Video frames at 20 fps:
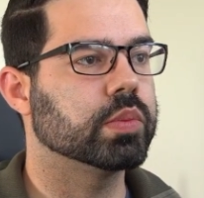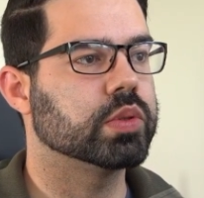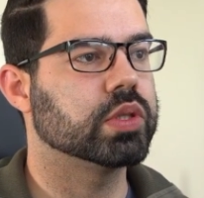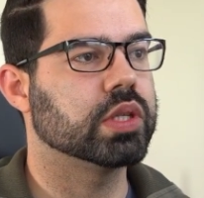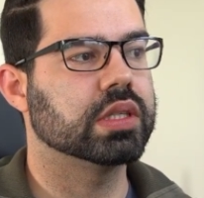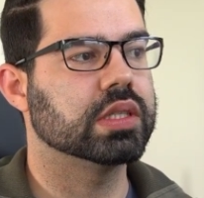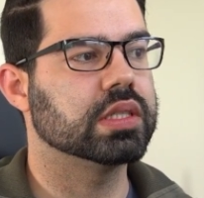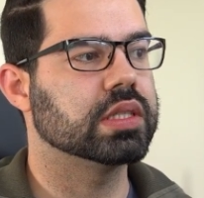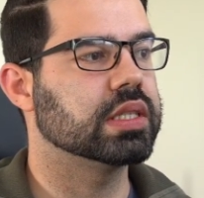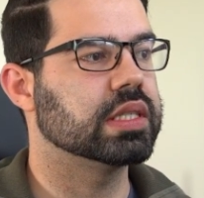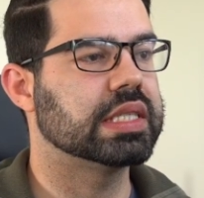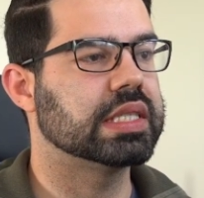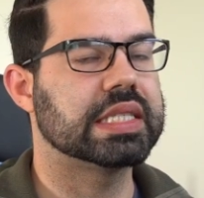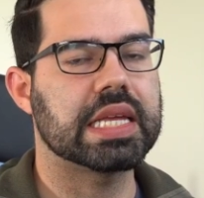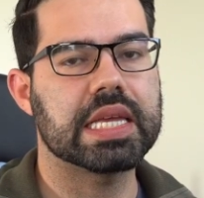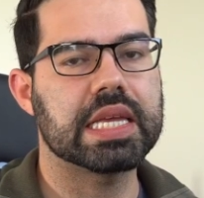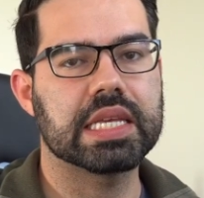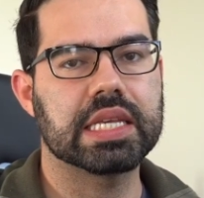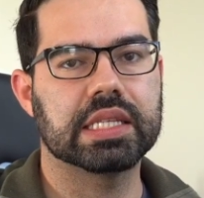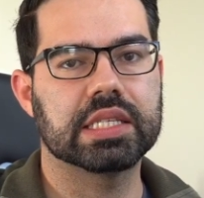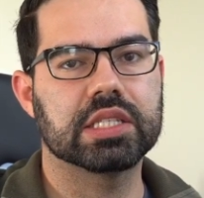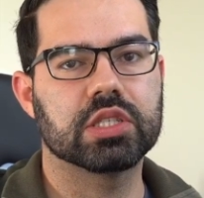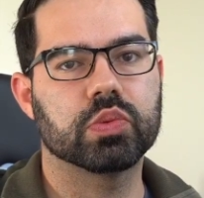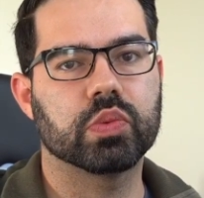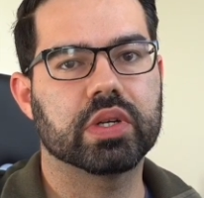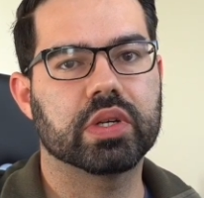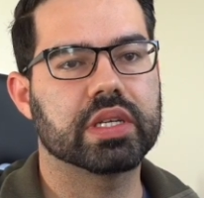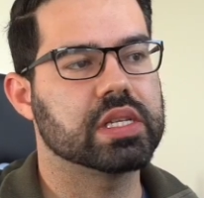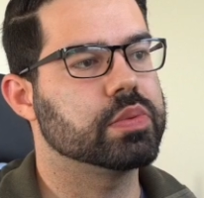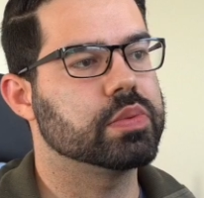So this is staking. This is
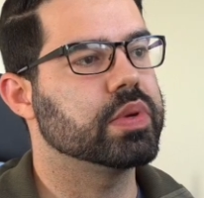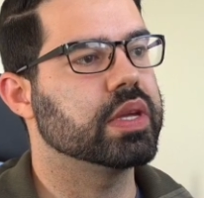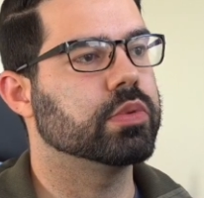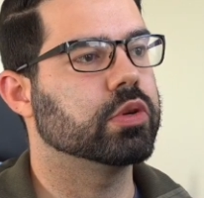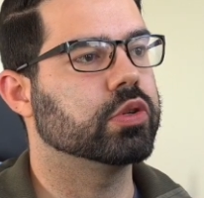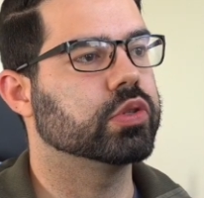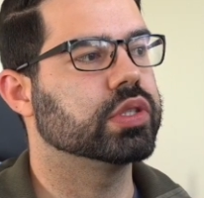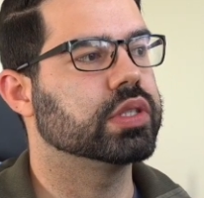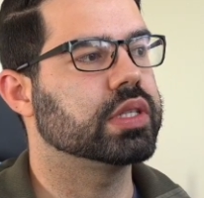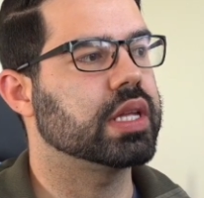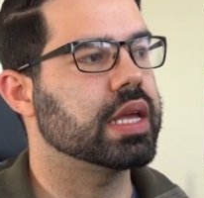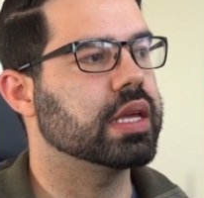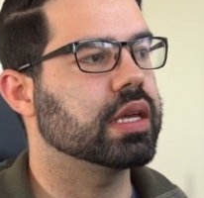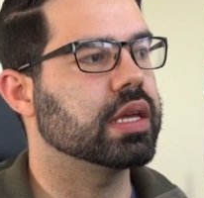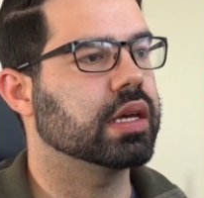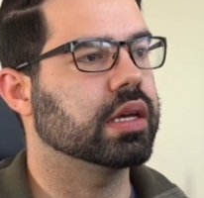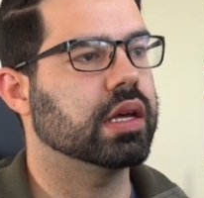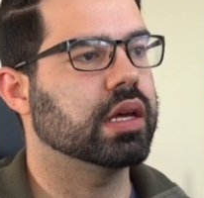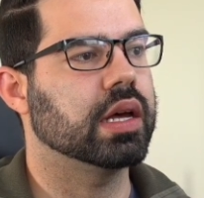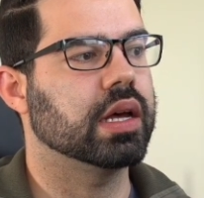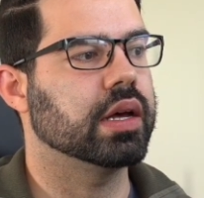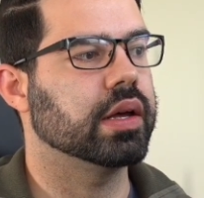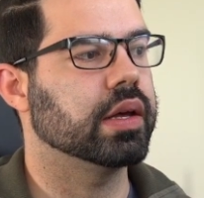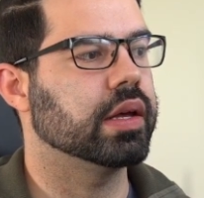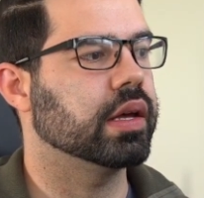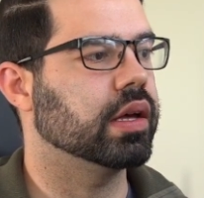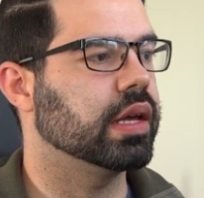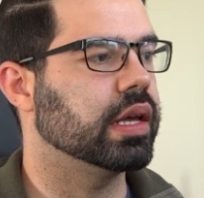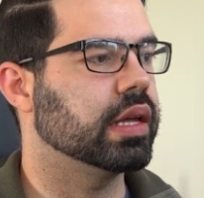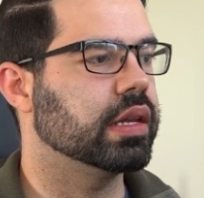where you're going to be able to stake
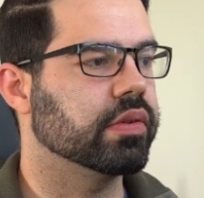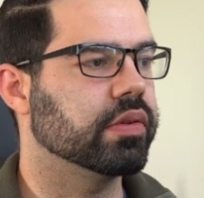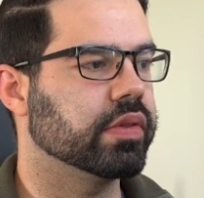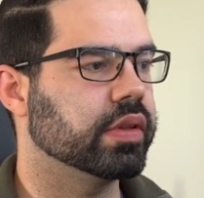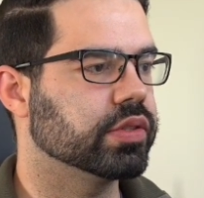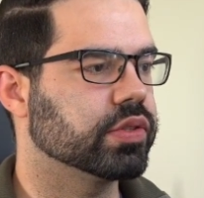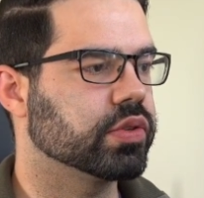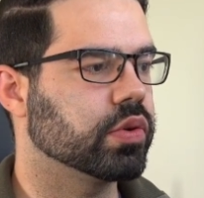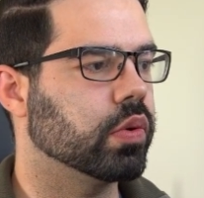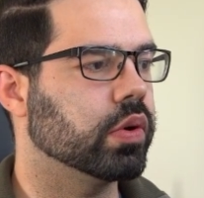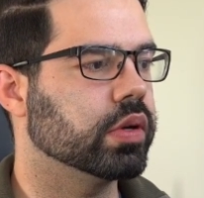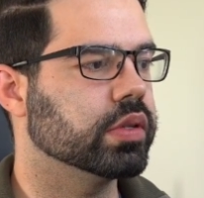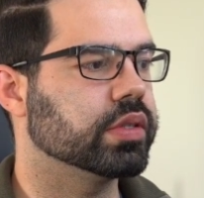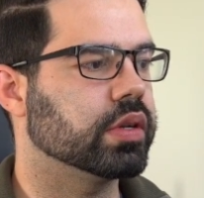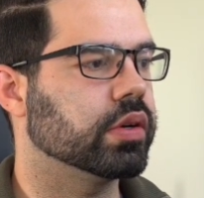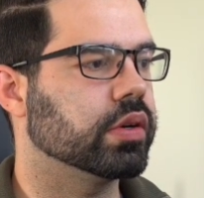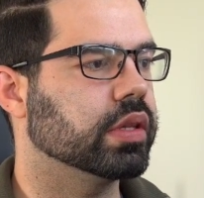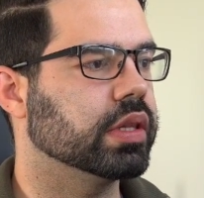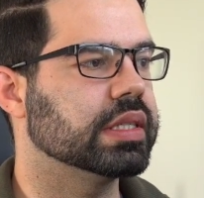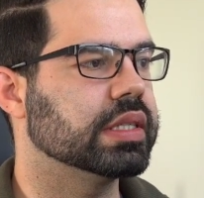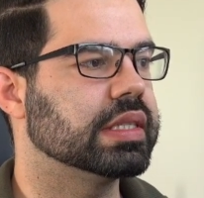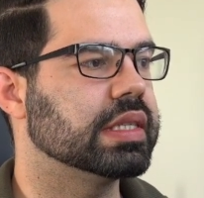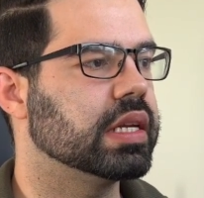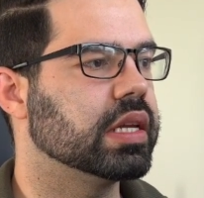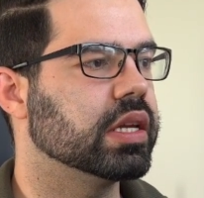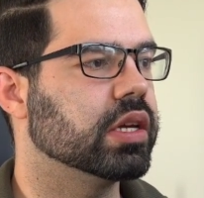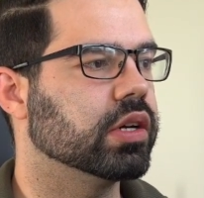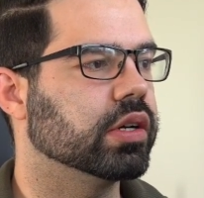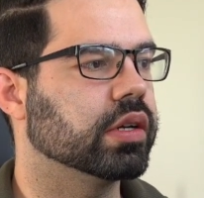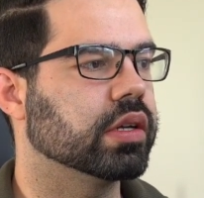any of these coins that are listed
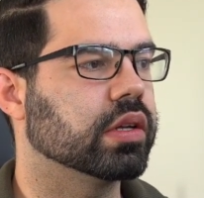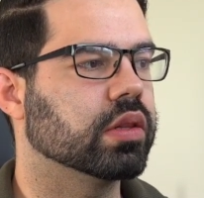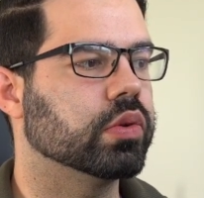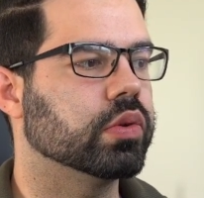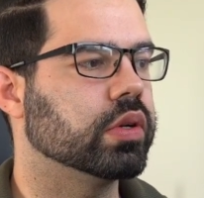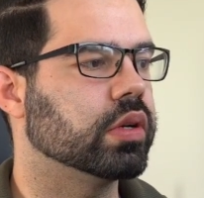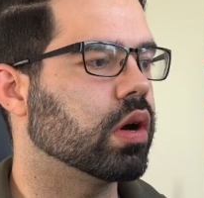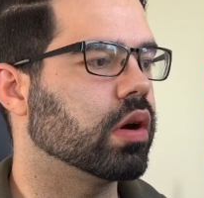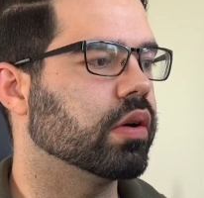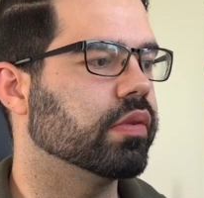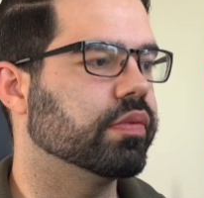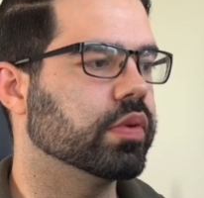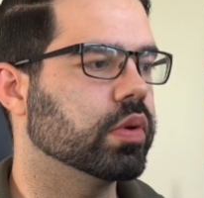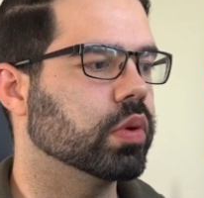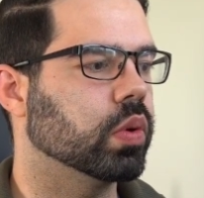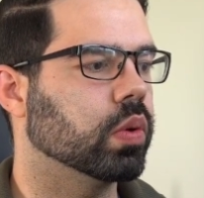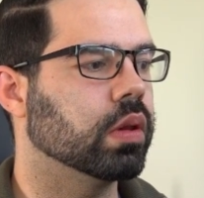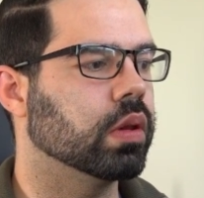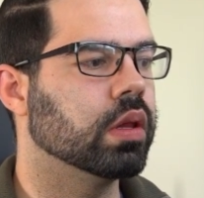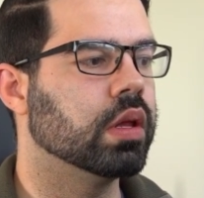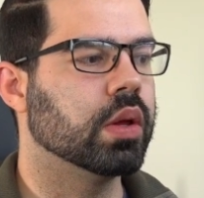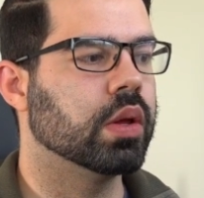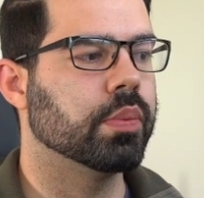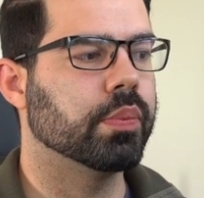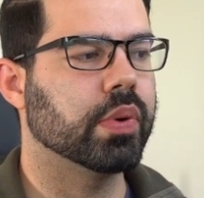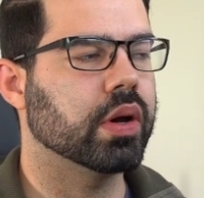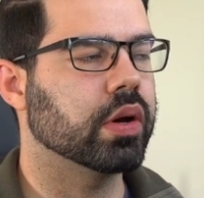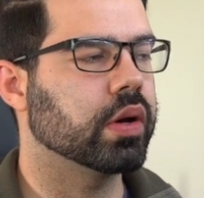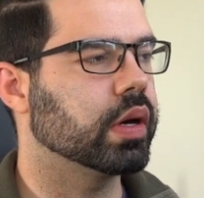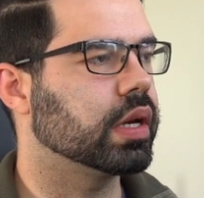here, including our Fuel,
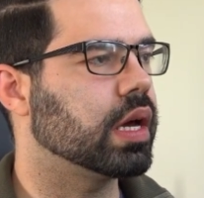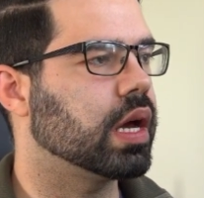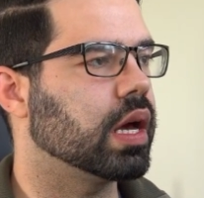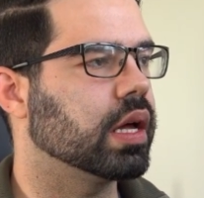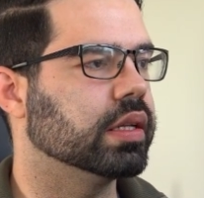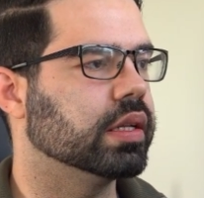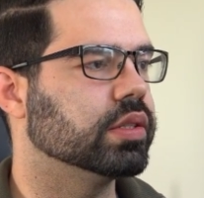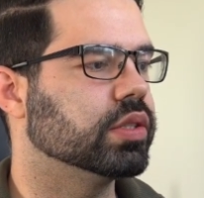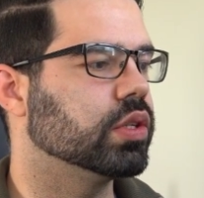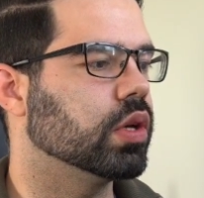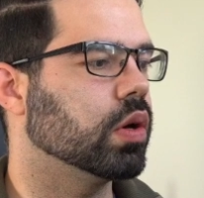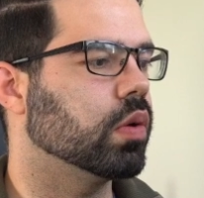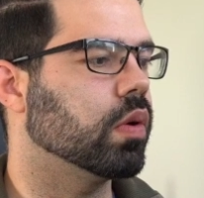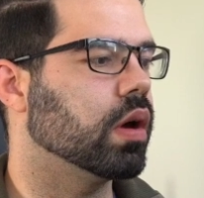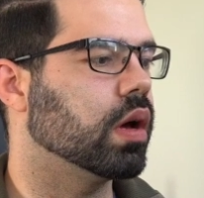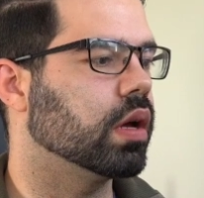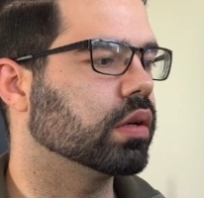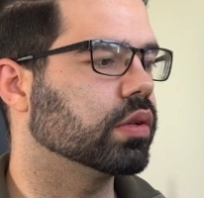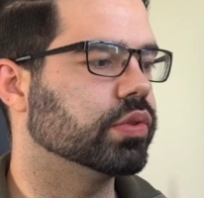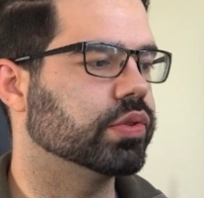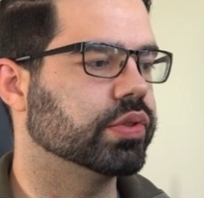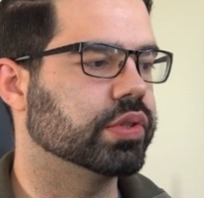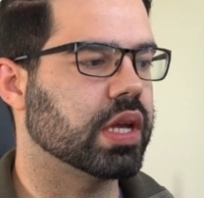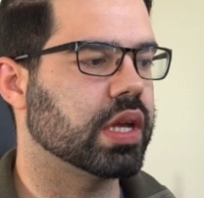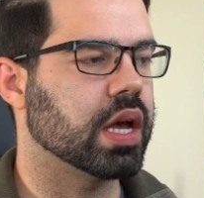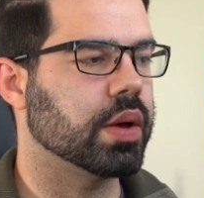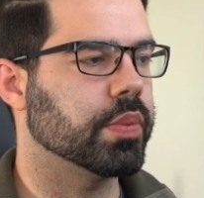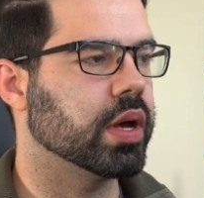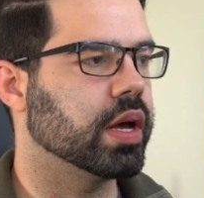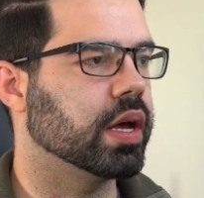Polkadot, and so on,
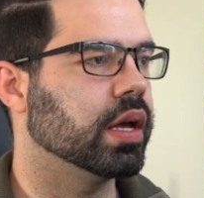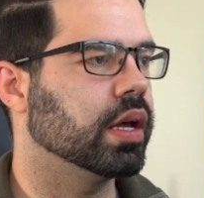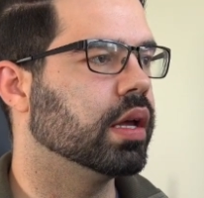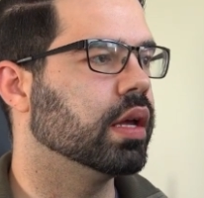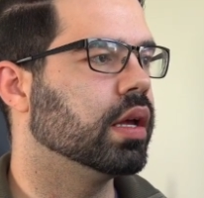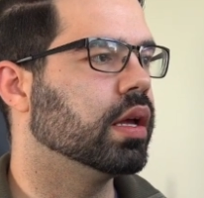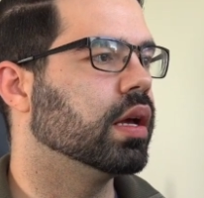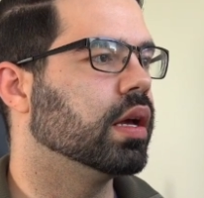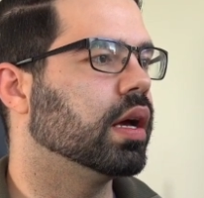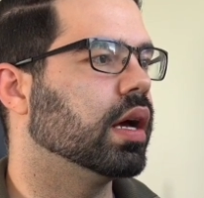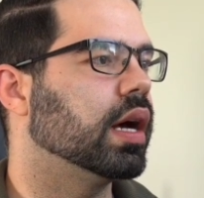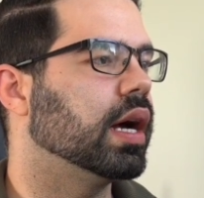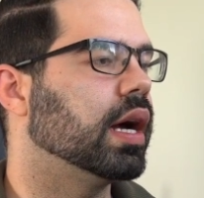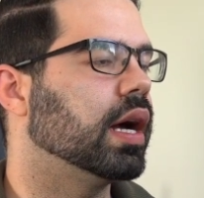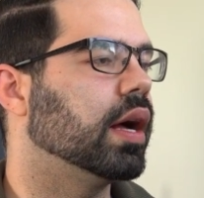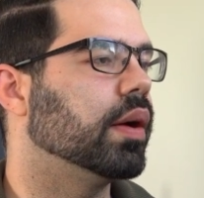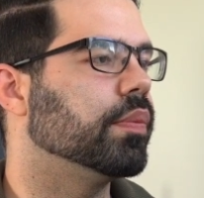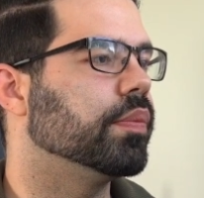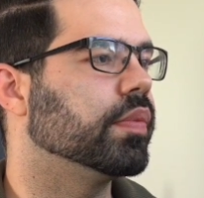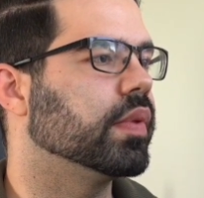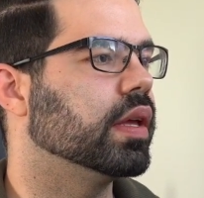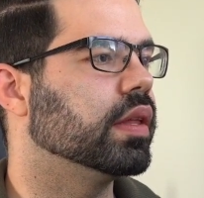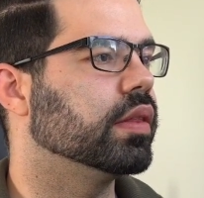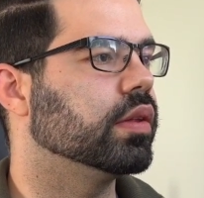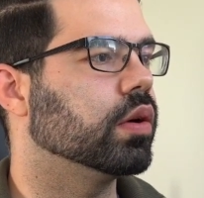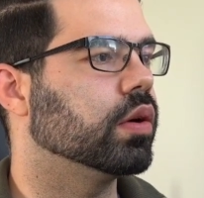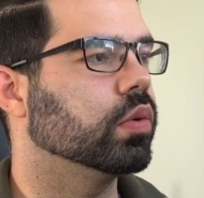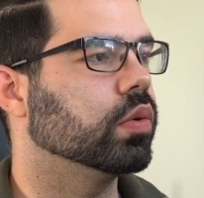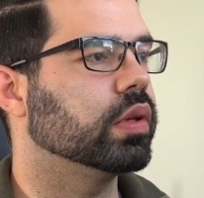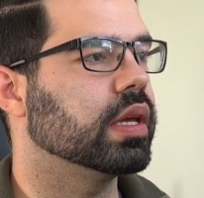Kusama, and
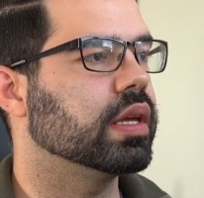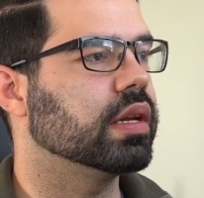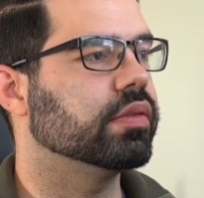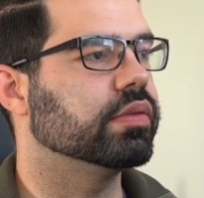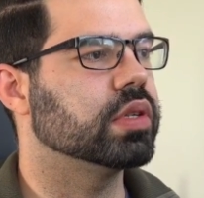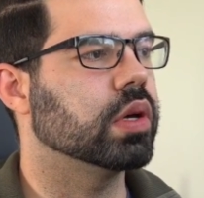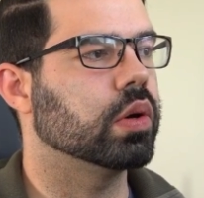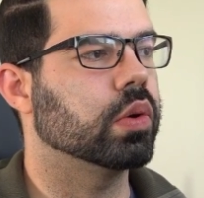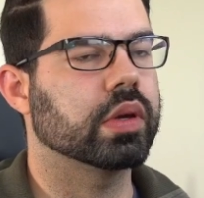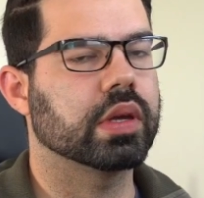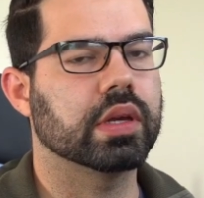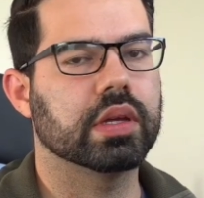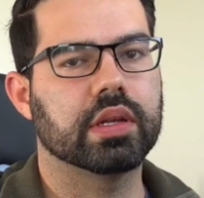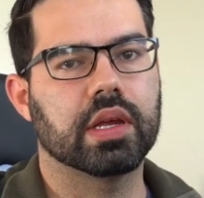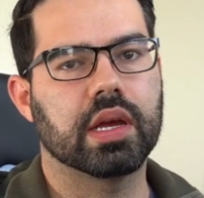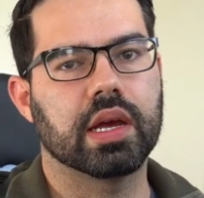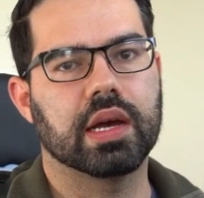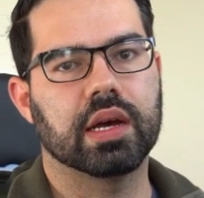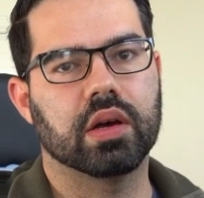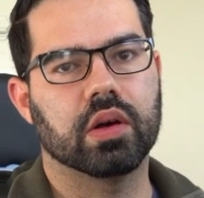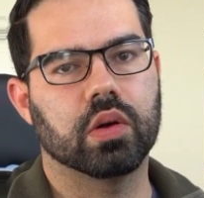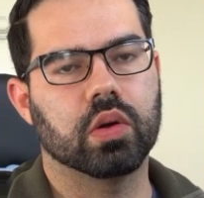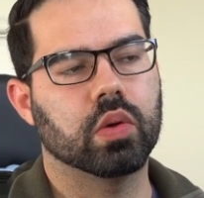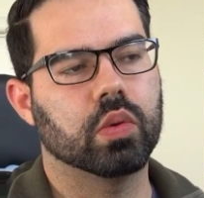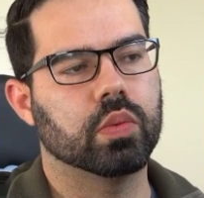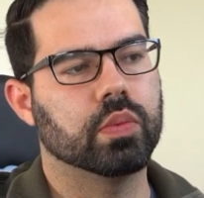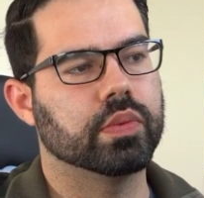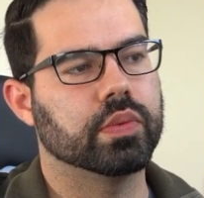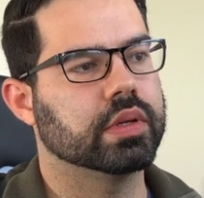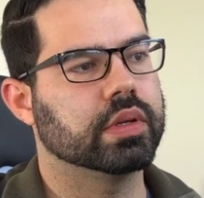their own native token,
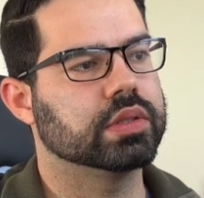OM.